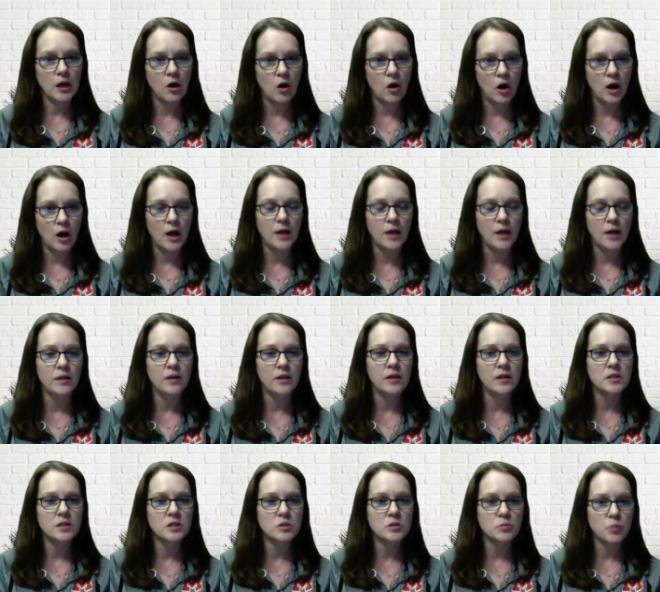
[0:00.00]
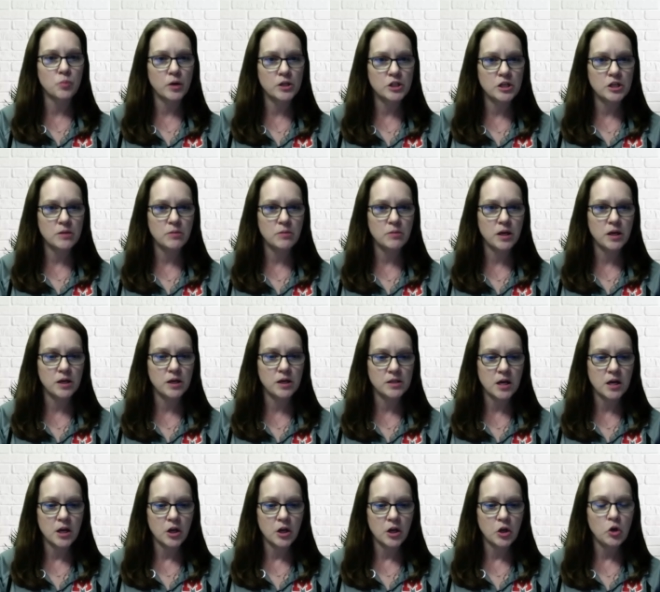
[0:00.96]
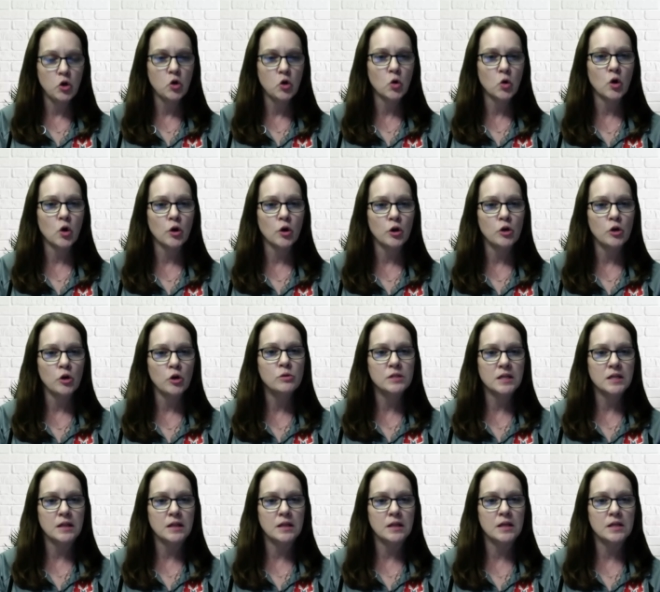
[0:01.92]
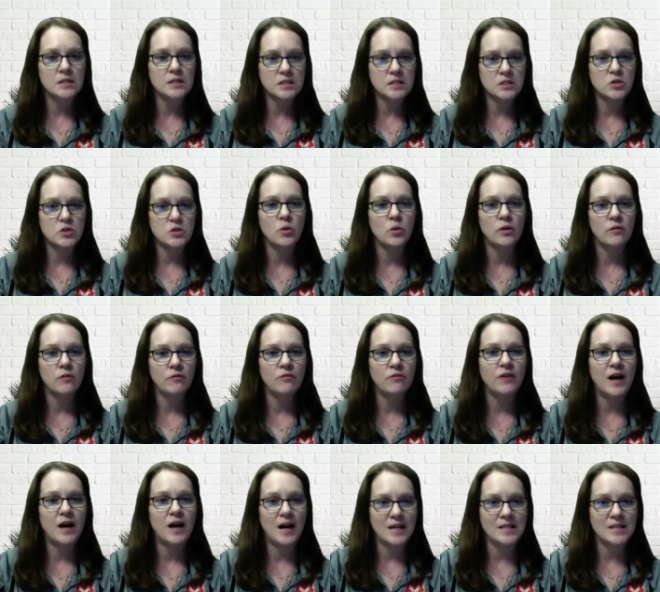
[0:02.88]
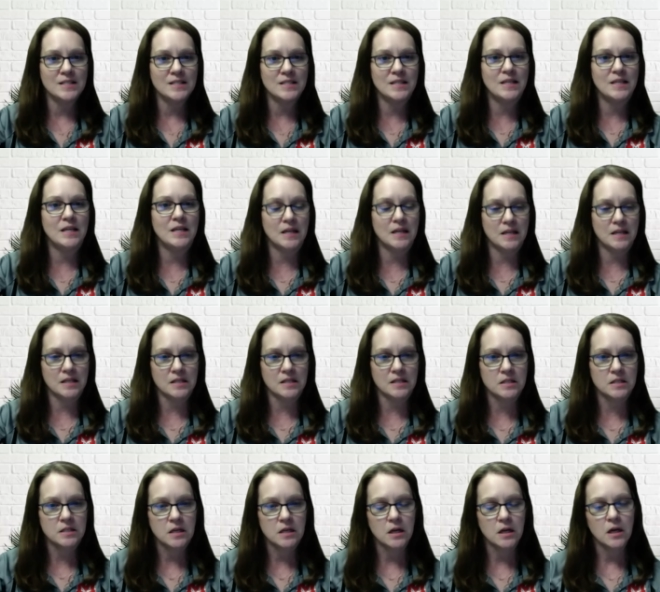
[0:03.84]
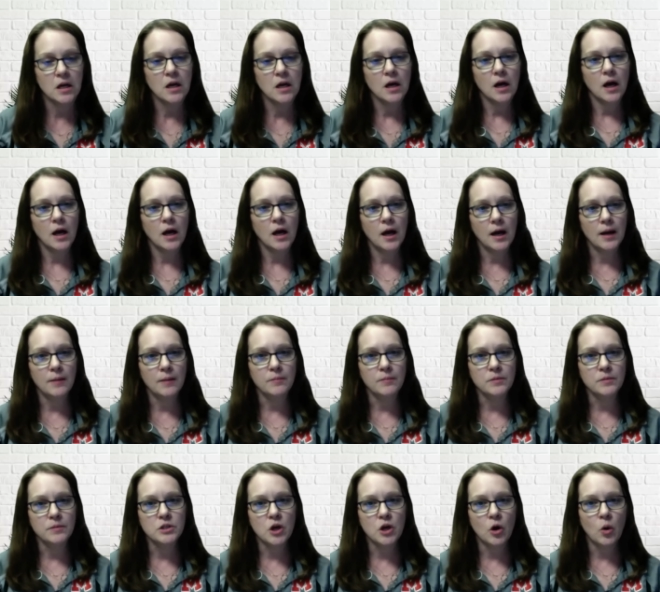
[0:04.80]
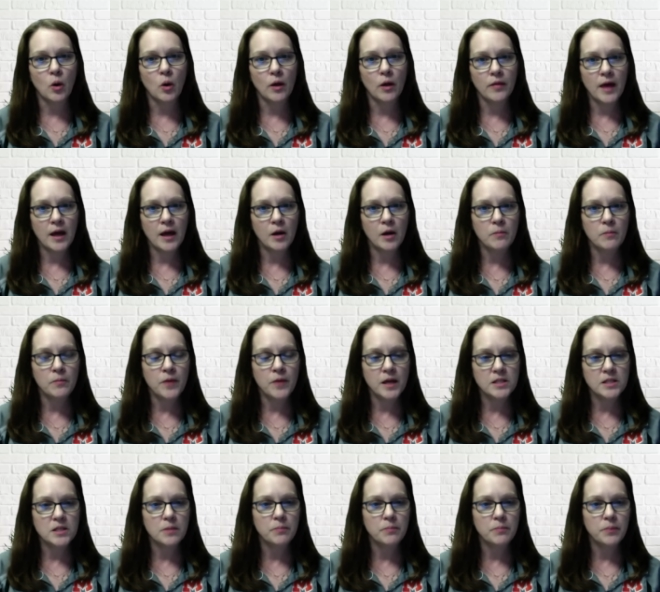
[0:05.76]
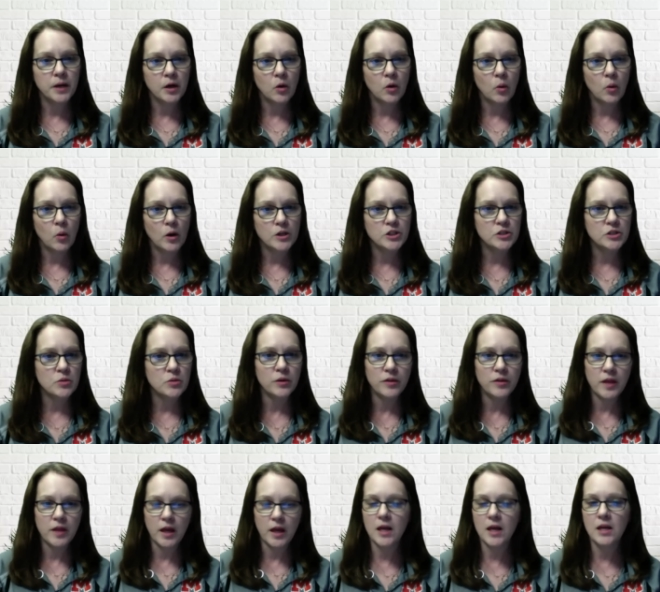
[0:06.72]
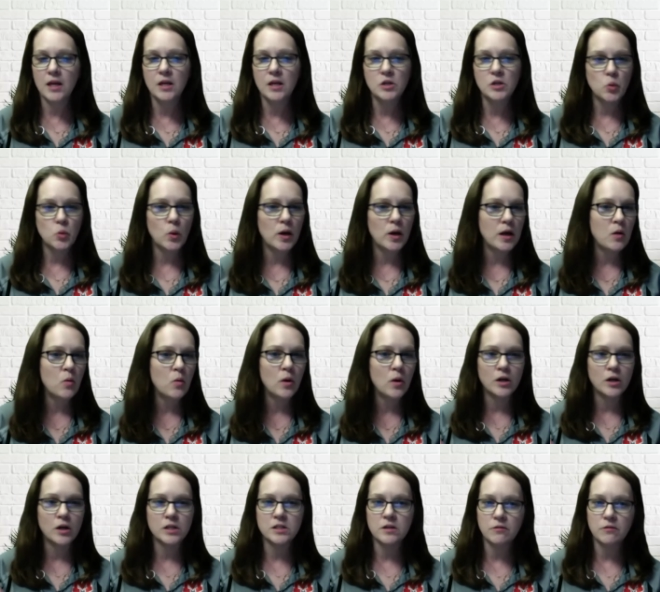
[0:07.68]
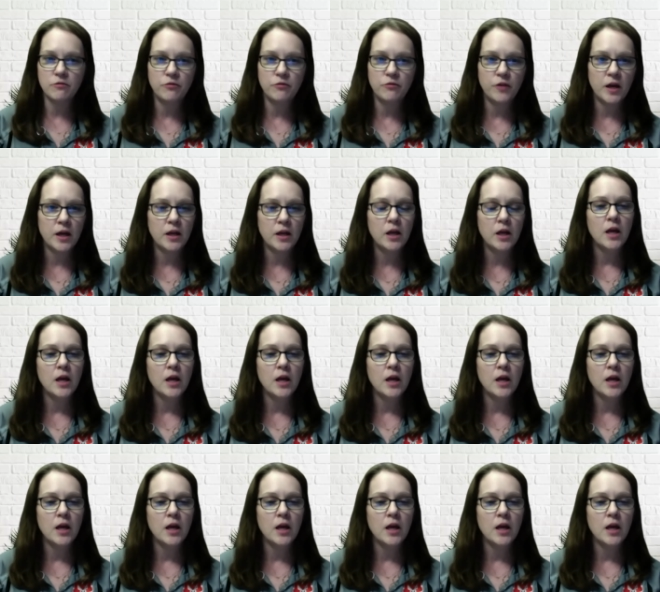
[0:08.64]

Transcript: on this spreadsheet because you're using this to advise kids. Um, so that that's a big question with the 80-20, where does it fit?